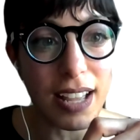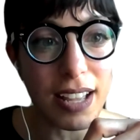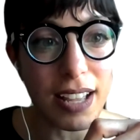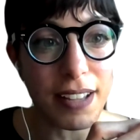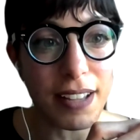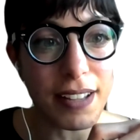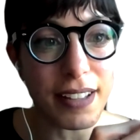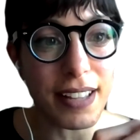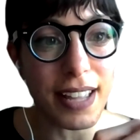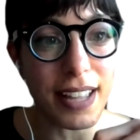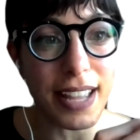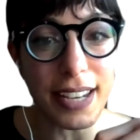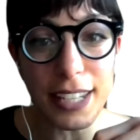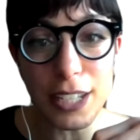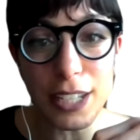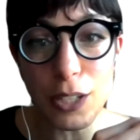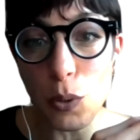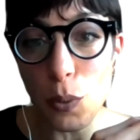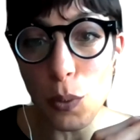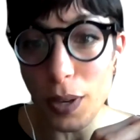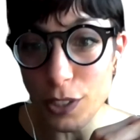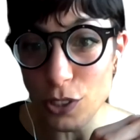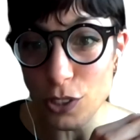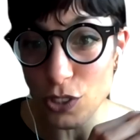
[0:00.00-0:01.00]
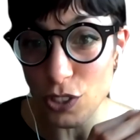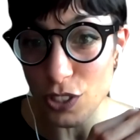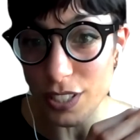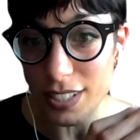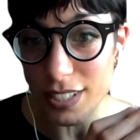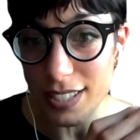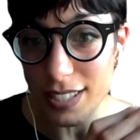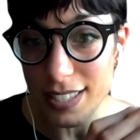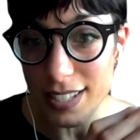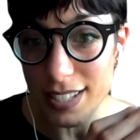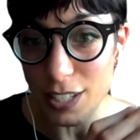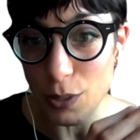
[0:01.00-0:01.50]
Any
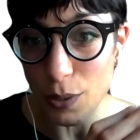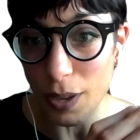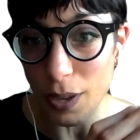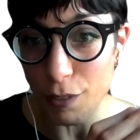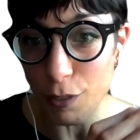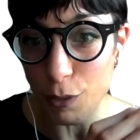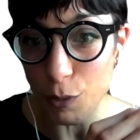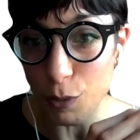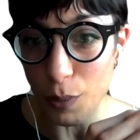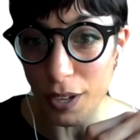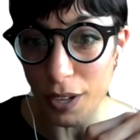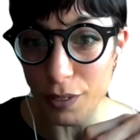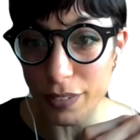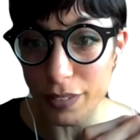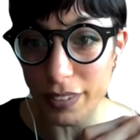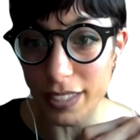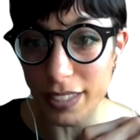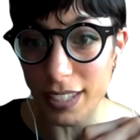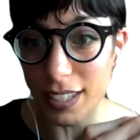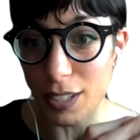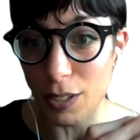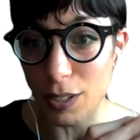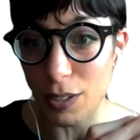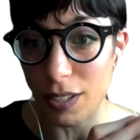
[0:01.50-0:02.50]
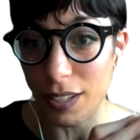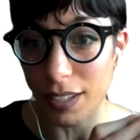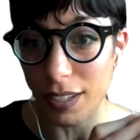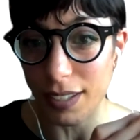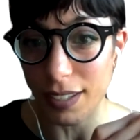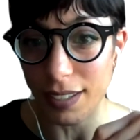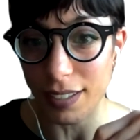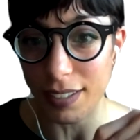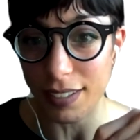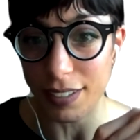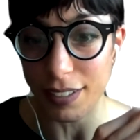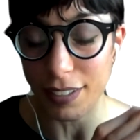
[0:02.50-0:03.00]
questions that you have throughout the
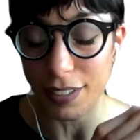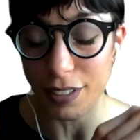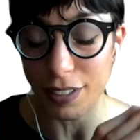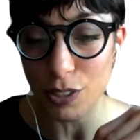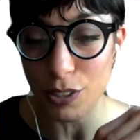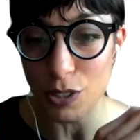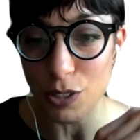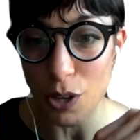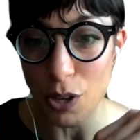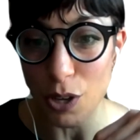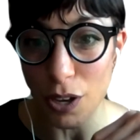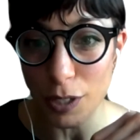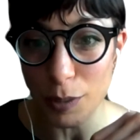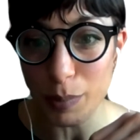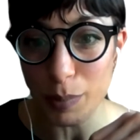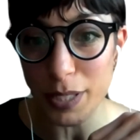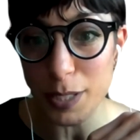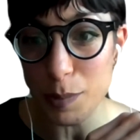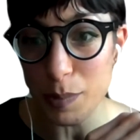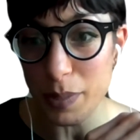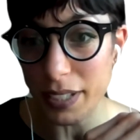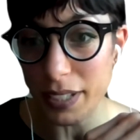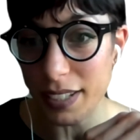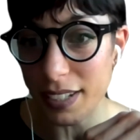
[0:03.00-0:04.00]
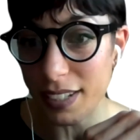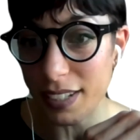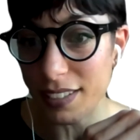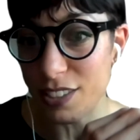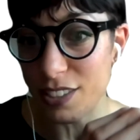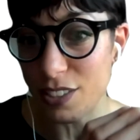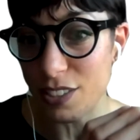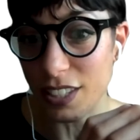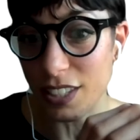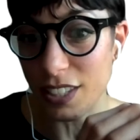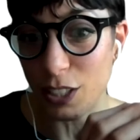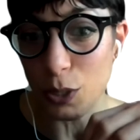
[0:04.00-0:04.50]
talk, please plug it
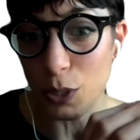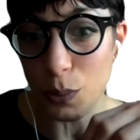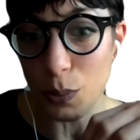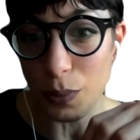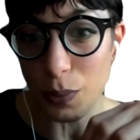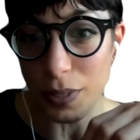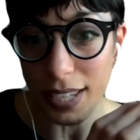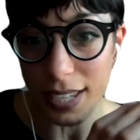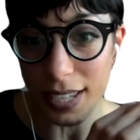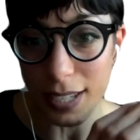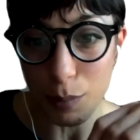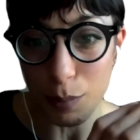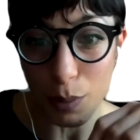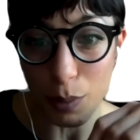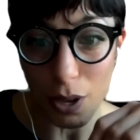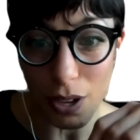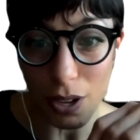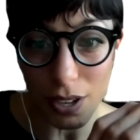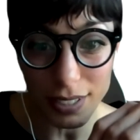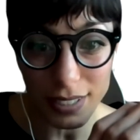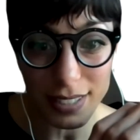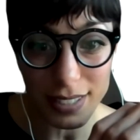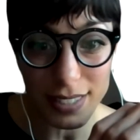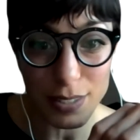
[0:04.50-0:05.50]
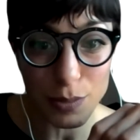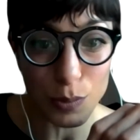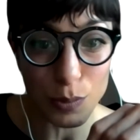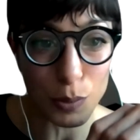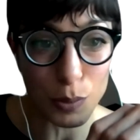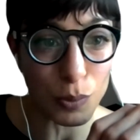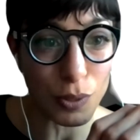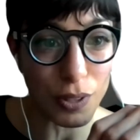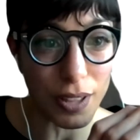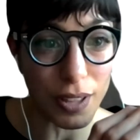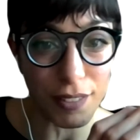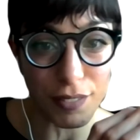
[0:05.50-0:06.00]
into the Q&A box.
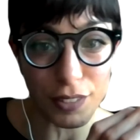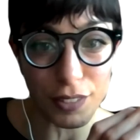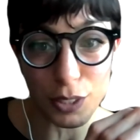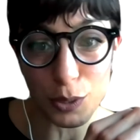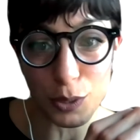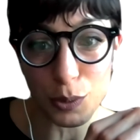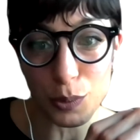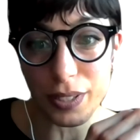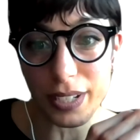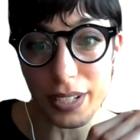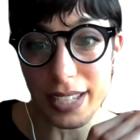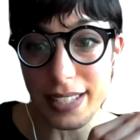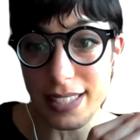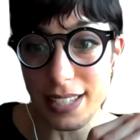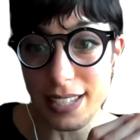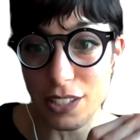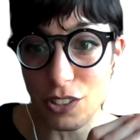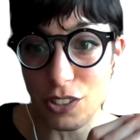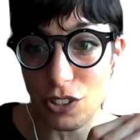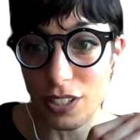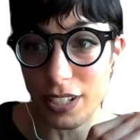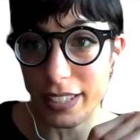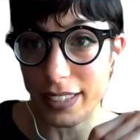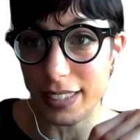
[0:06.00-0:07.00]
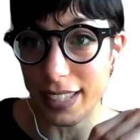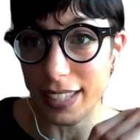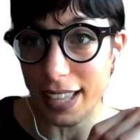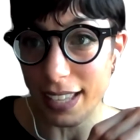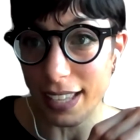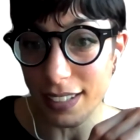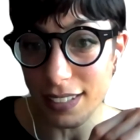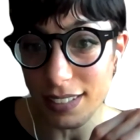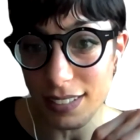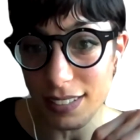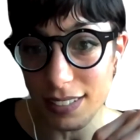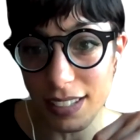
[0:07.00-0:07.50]
We will have a Q&A session at the
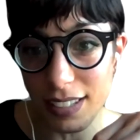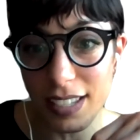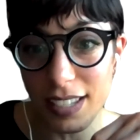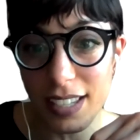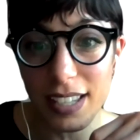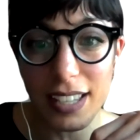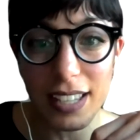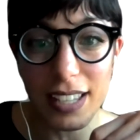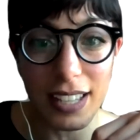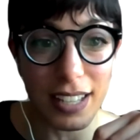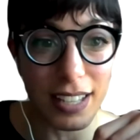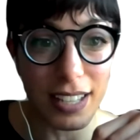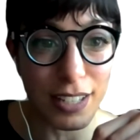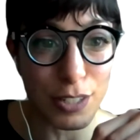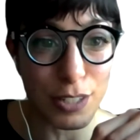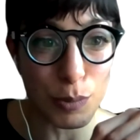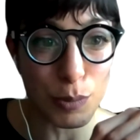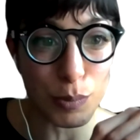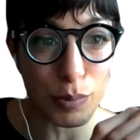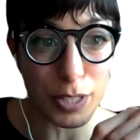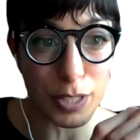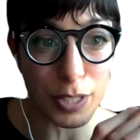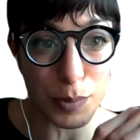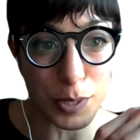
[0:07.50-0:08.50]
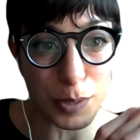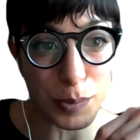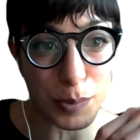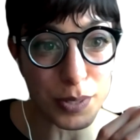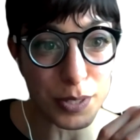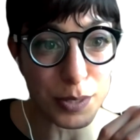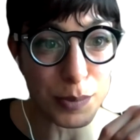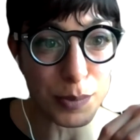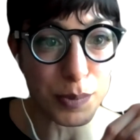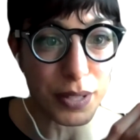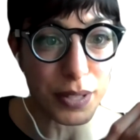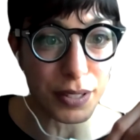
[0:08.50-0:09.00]
end, so
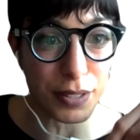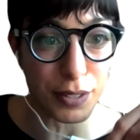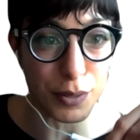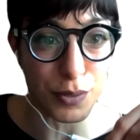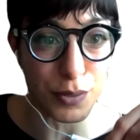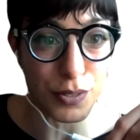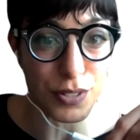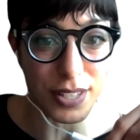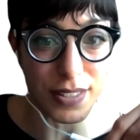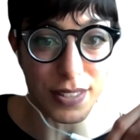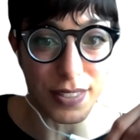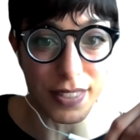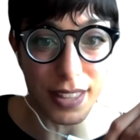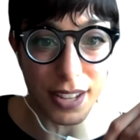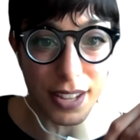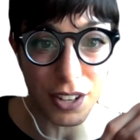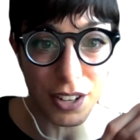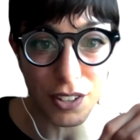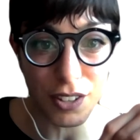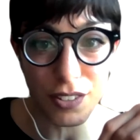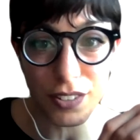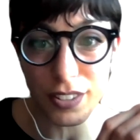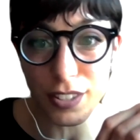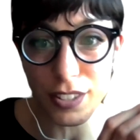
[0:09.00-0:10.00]
please plug those in there.